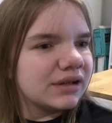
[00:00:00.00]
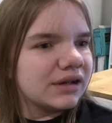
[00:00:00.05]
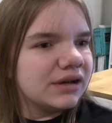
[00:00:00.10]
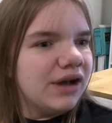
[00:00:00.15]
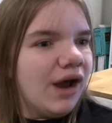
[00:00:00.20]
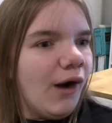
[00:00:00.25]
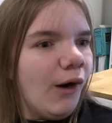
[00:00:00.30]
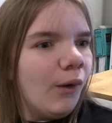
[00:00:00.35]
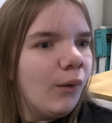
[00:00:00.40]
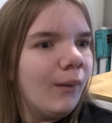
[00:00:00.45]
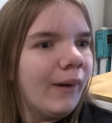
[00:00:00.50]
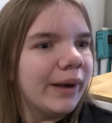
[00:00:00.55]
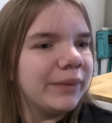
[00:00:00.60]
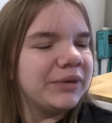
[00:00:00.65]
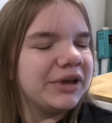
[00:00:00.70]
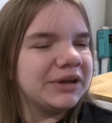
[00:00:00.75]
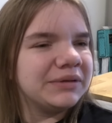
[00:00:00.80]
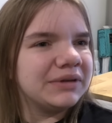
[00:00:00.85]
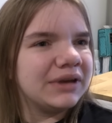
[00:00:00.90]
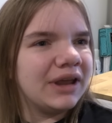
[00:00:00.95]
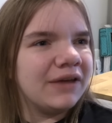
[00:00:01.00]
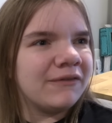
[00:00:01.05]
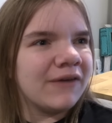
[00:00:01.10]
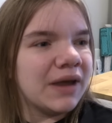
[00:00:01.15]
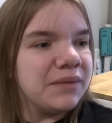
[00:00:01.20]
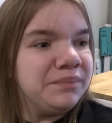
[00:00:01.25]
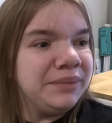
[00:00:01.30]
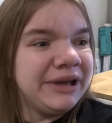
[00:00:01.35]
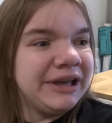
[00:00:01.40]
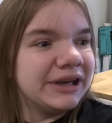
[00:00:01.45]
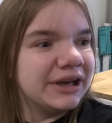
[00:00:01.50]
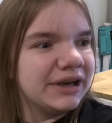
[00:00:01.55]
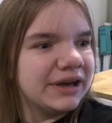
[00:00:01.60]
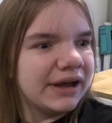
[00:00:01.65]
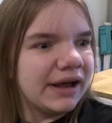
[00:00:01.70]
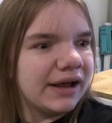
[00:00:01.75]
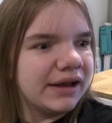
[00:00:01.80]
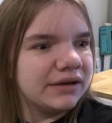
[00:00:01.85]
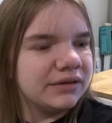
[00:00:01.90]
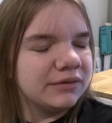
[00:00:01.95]
No, I mean, if I beat a
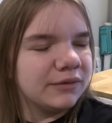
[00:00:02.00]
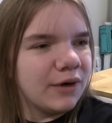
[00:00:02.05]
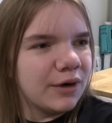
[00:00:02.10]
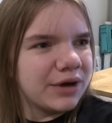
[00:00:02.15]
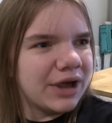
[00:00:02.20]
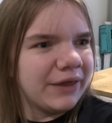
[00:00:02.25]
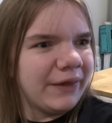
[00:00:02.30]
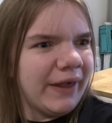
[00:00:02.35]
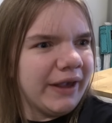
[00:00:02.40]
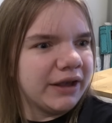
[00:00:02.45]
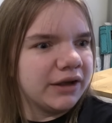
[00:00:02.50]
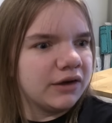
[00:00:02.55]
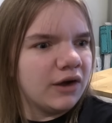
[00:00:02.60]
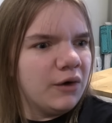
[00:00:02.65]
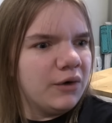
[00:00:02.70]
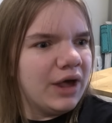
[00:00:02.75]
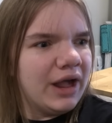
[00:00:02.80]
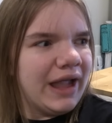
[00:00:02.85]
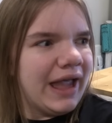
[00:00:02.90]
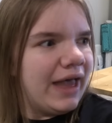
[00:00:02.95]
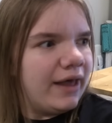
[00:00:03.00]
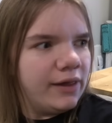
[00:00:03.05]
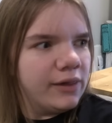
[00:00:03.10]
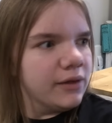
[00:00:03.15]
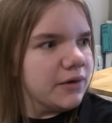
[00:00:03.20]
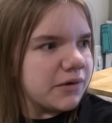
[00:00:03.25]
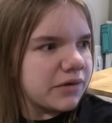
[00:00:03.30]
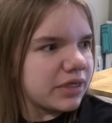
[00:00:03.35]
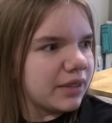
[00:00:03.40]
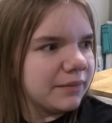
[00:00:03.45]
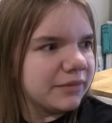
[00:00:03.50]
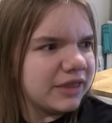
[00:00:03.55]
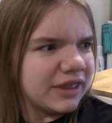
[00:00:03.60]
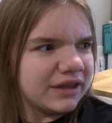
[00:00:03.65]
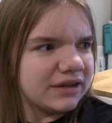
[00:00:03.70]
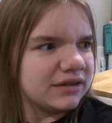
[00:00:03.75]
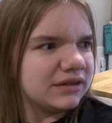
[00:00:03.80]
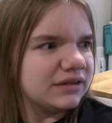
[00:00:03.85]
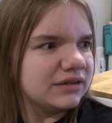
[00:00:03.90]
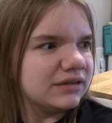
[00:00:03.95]
nun, won't I, like, go to hell or
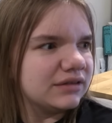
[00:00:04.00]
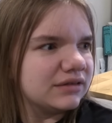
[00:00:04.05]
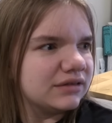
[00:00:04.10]
something?